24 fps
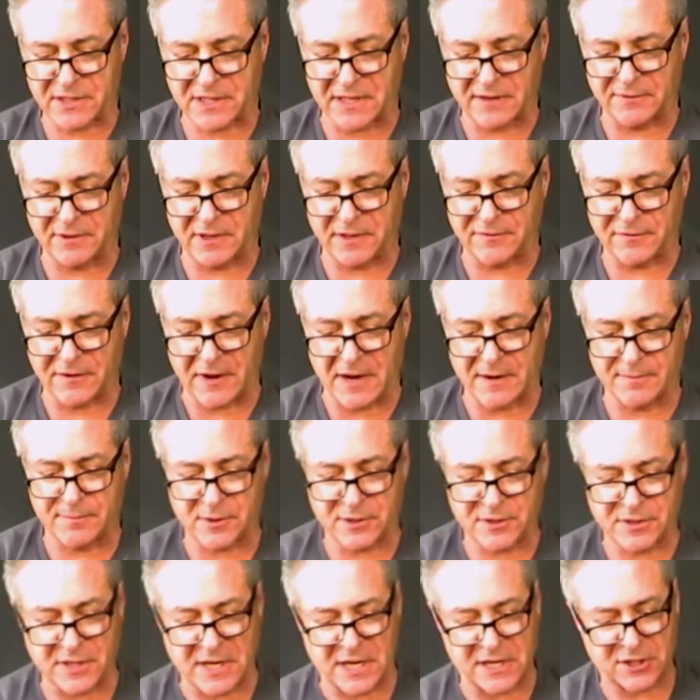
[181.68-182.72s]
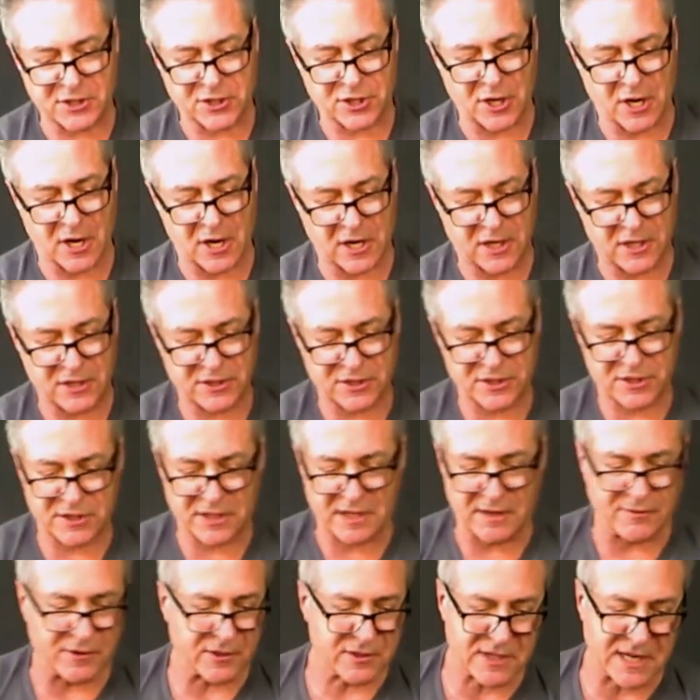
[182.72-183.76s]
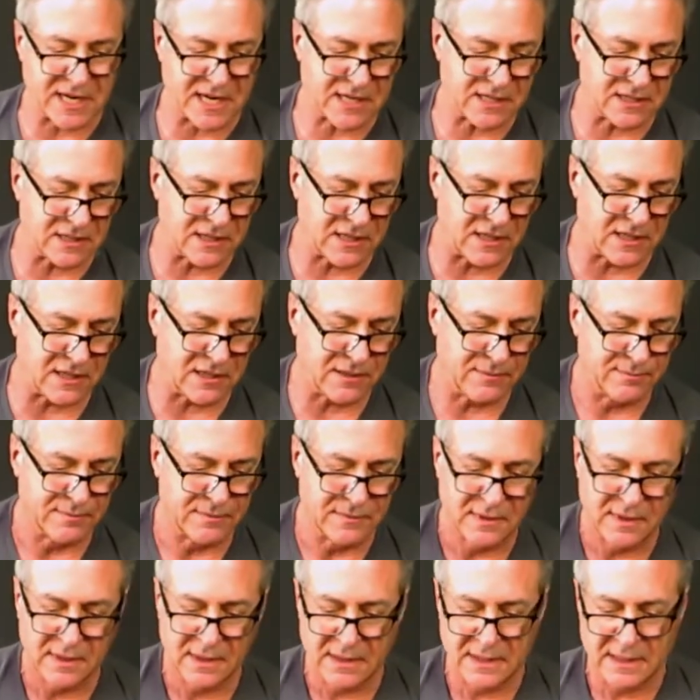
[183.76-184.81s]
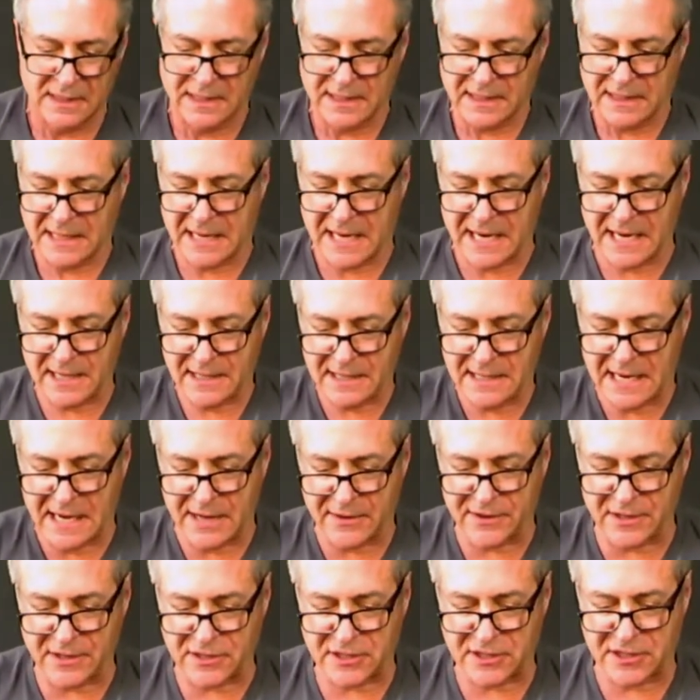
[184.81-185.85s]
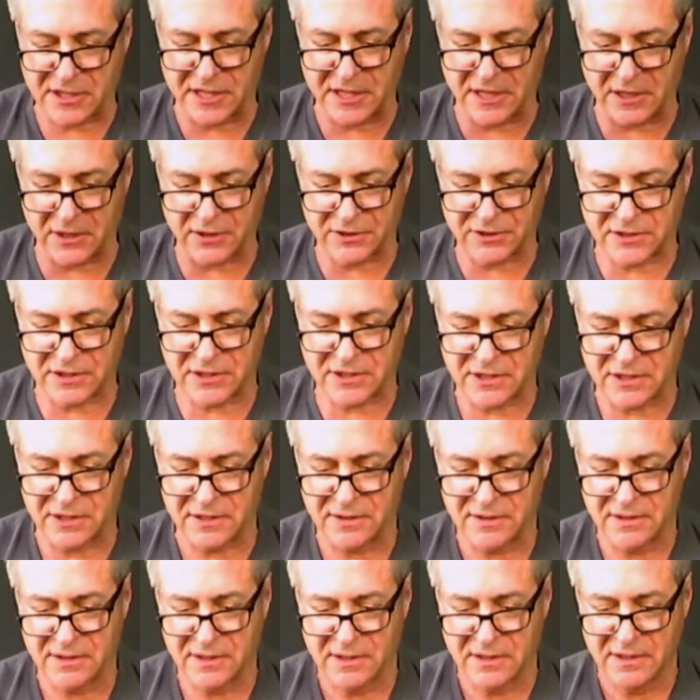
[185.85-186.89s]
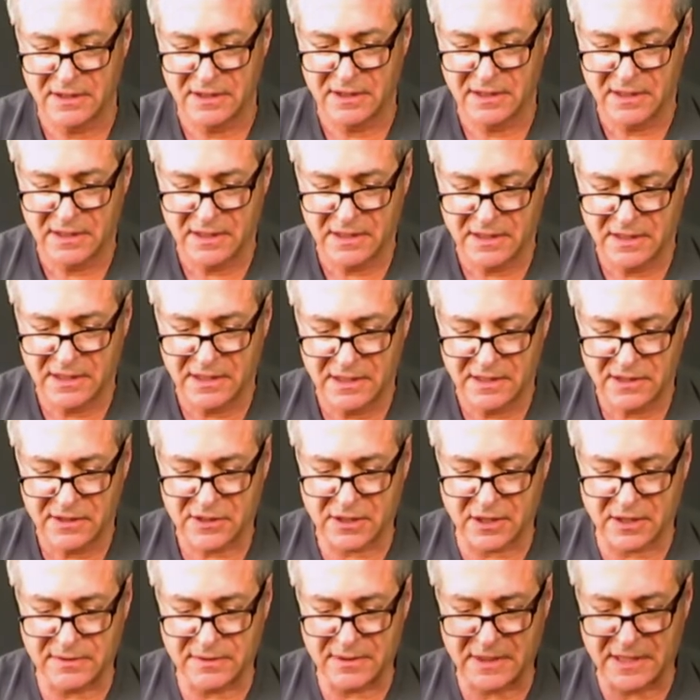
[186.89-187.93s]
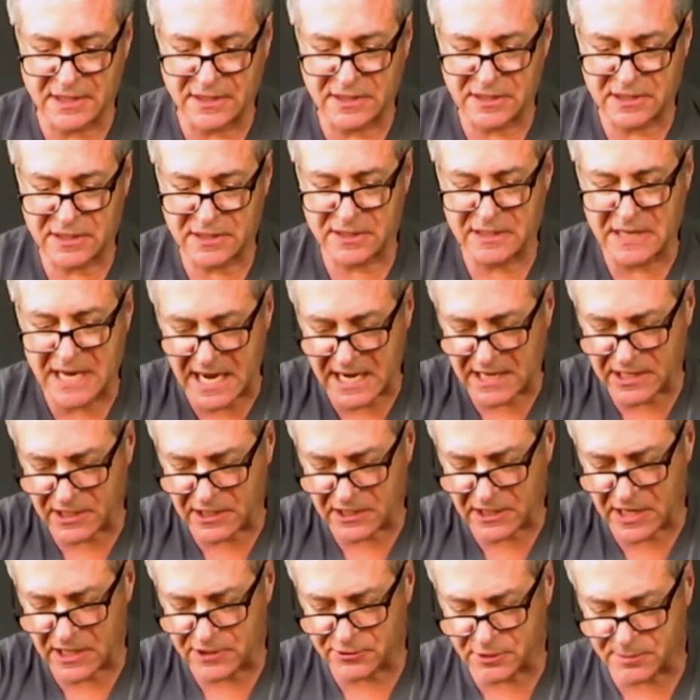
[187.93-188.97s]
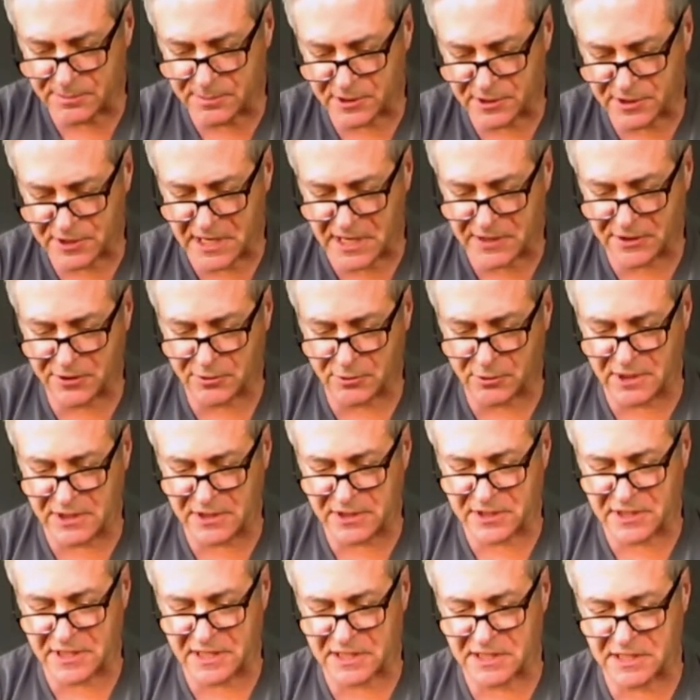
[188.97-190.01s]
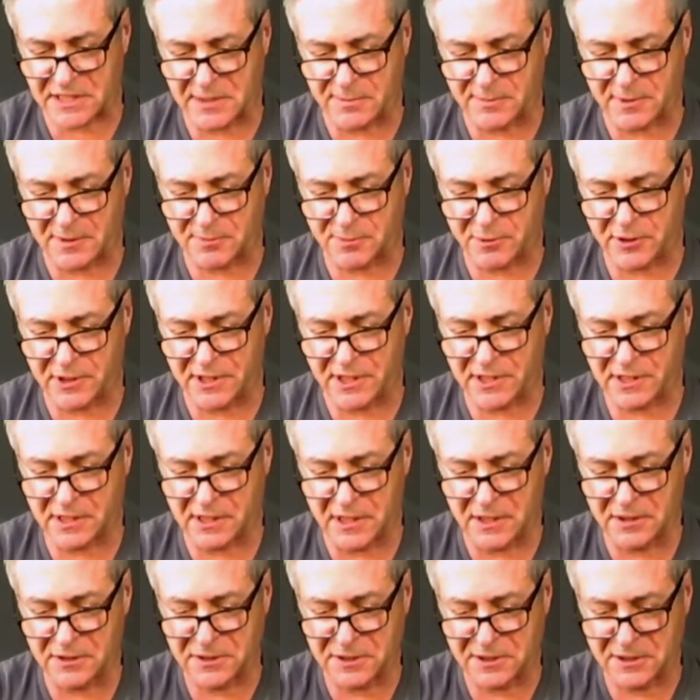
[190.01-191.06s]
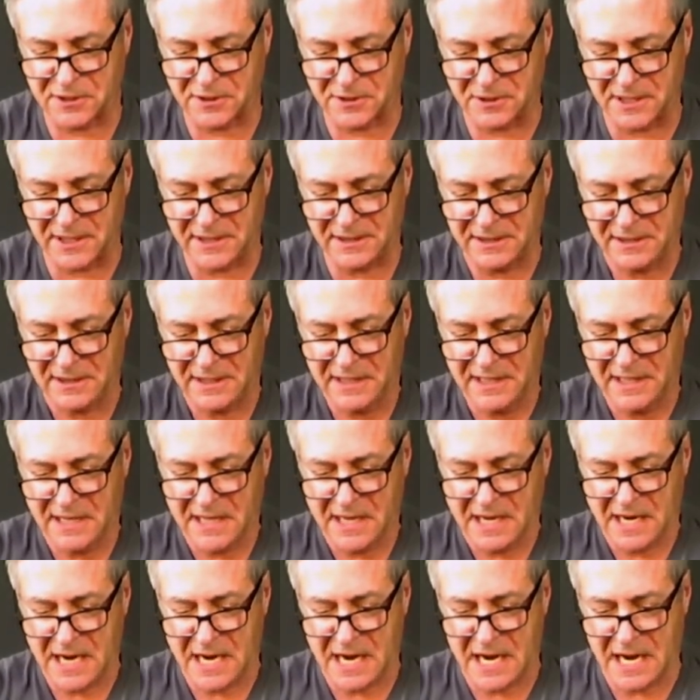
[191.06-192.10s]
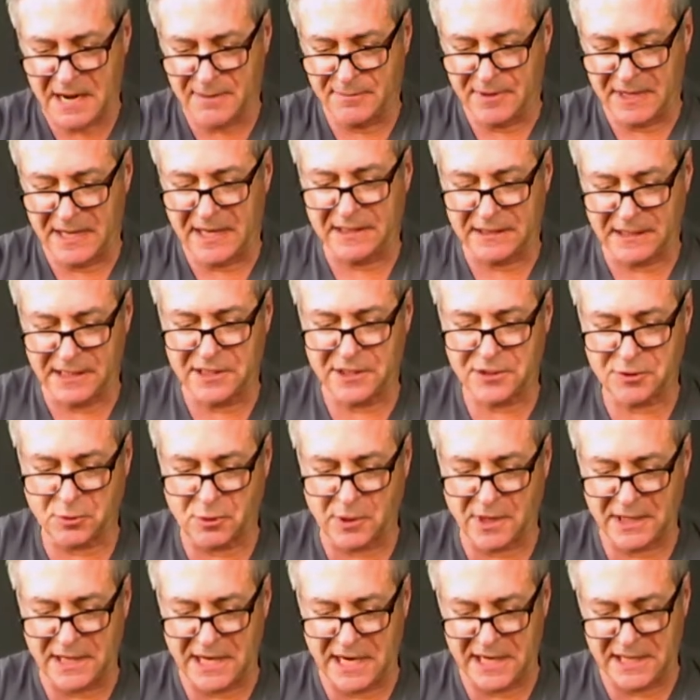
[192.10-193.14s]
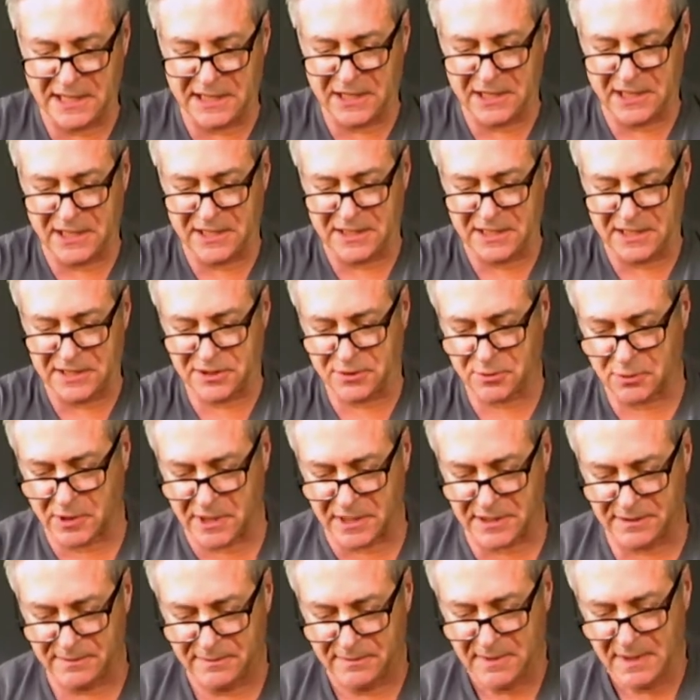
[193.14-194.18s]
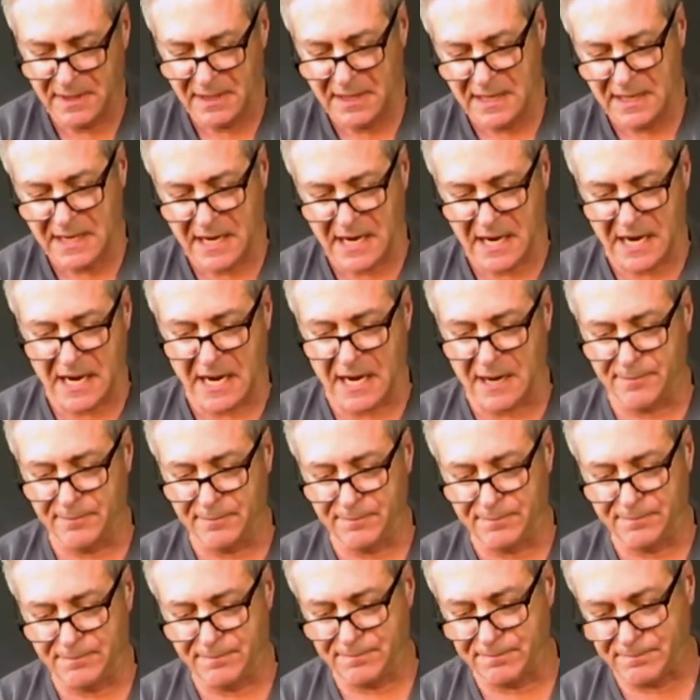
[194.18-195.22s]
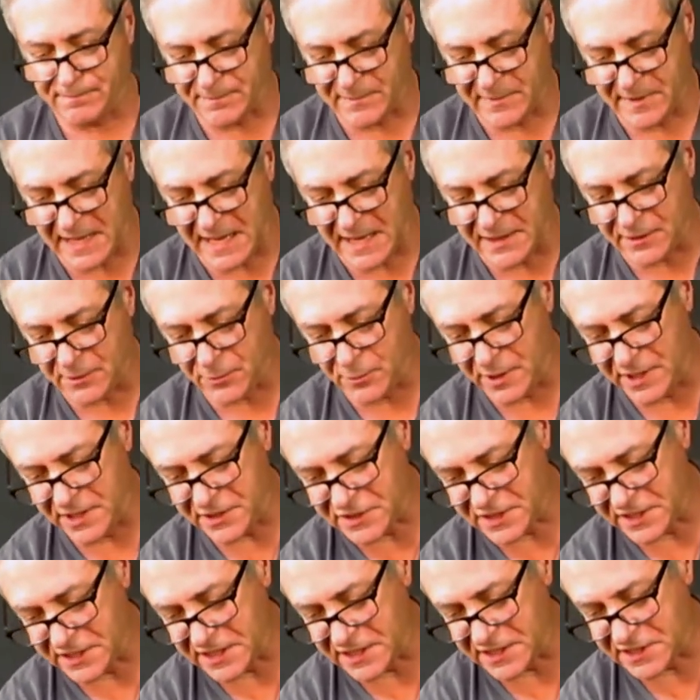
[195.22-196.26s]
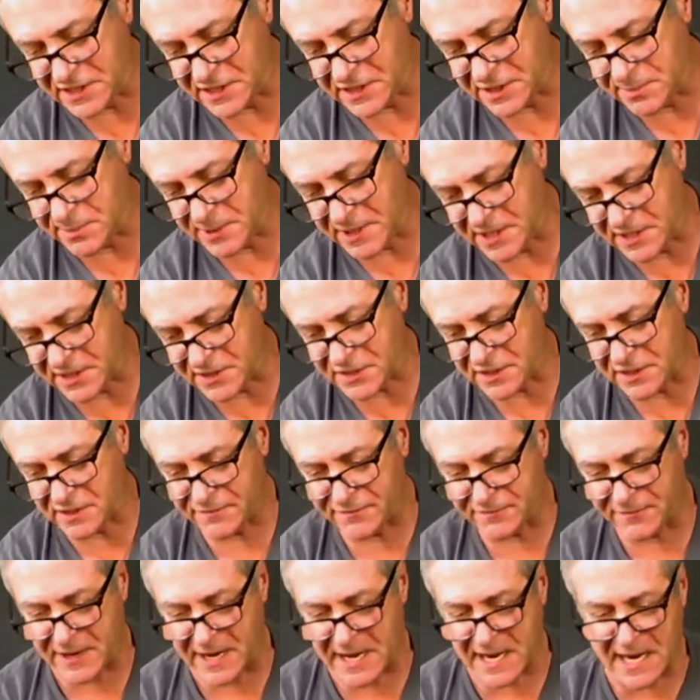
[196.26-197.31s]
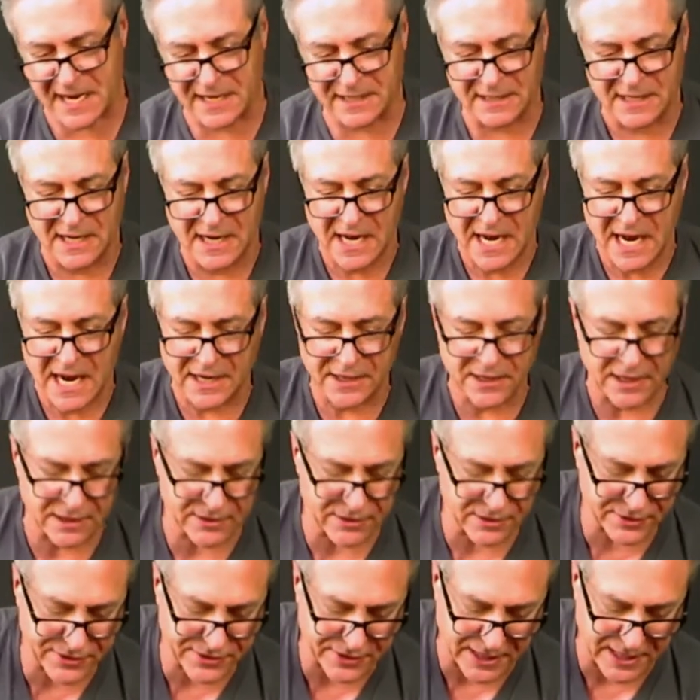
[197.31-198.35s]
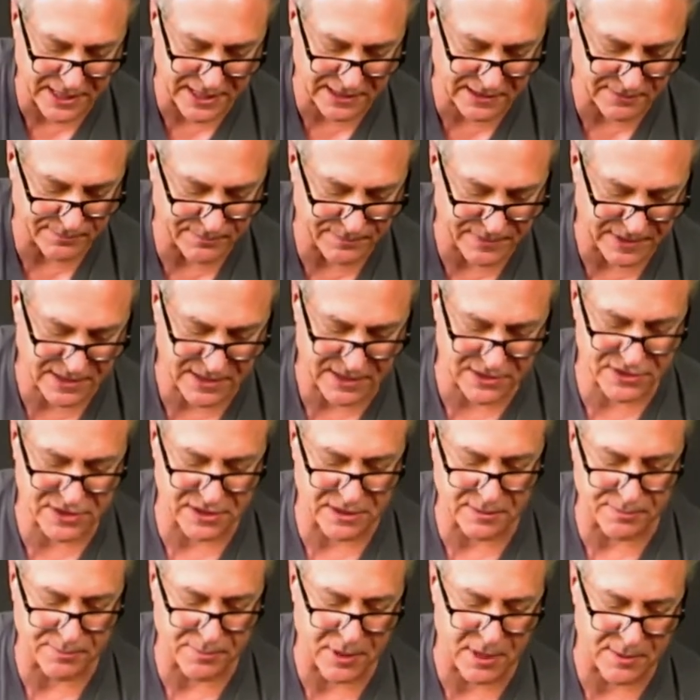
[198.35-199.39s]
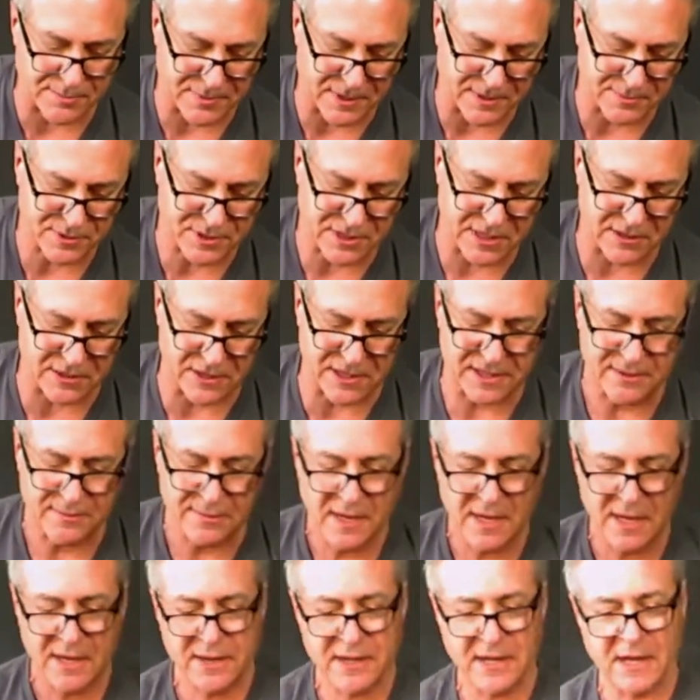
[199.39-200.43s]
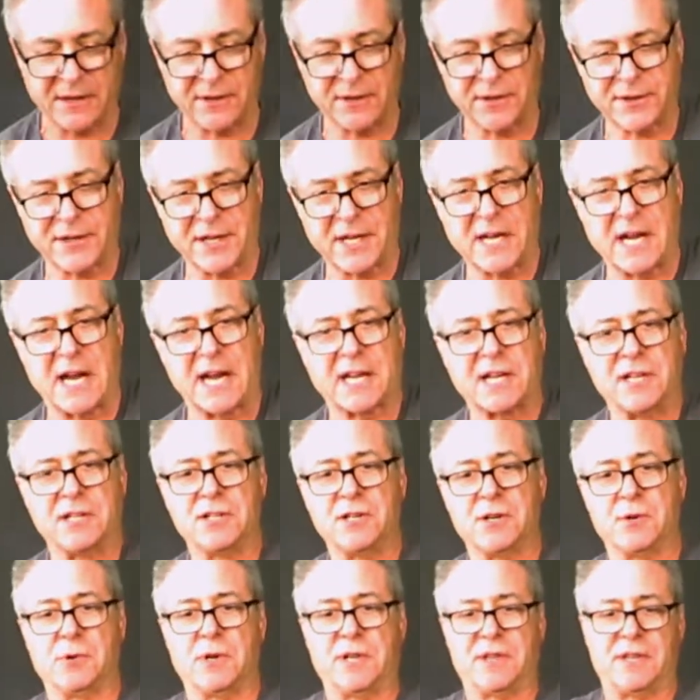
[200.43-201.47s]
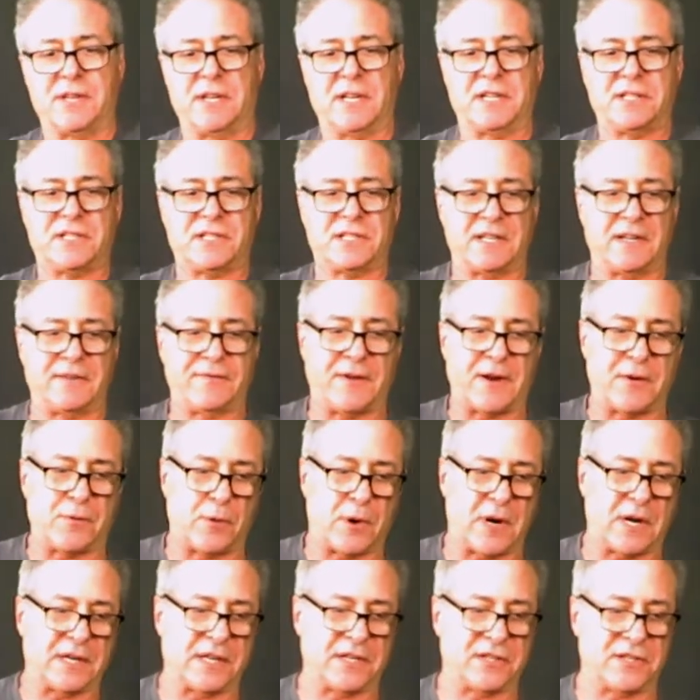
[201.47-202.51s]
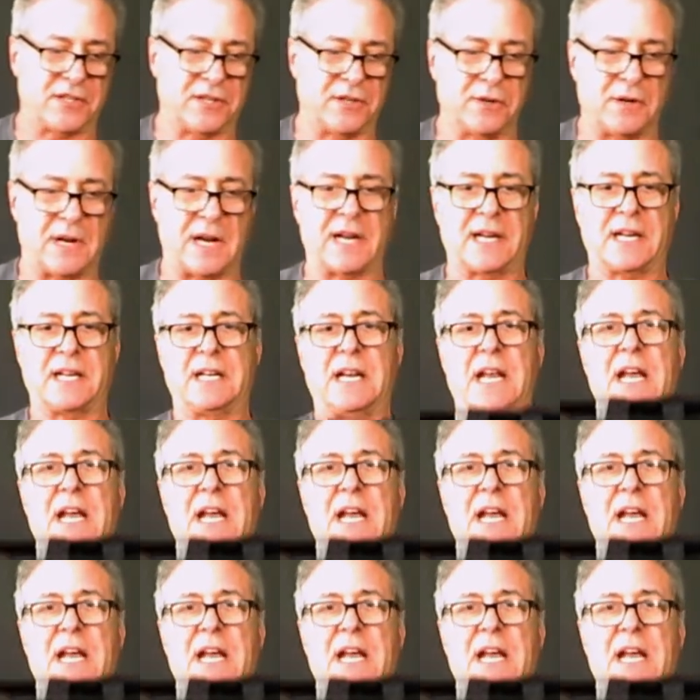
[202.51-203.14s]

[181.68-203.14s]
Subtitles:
75% charged, give or take a little. Okay, now this tilts. So it's not 100% 360, but pretty close to it. At least 180 on this one. And the reason is because of the fan. Another thing, because of the pump, I'm sorry. The other thing I can do with this, if I wanted to, I can